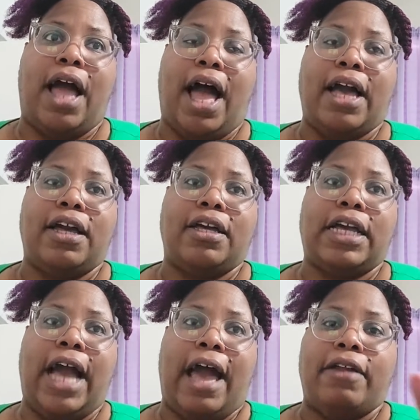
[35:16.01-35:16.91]
I
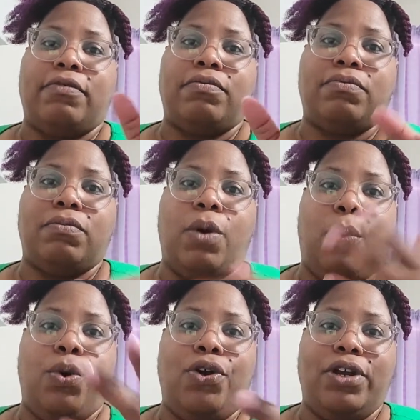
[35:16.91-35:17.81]
got
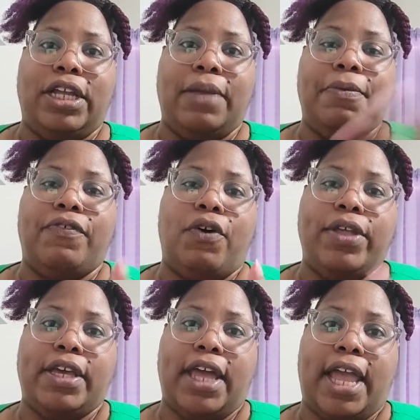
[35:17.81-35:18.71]
a word in
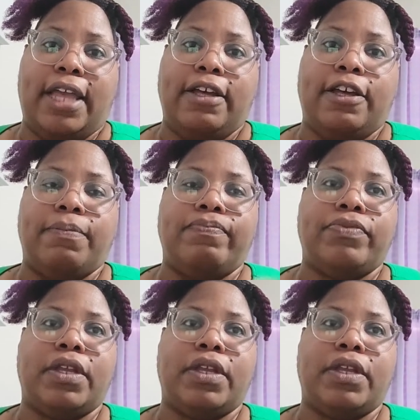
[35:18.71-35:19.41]
before he could hang up.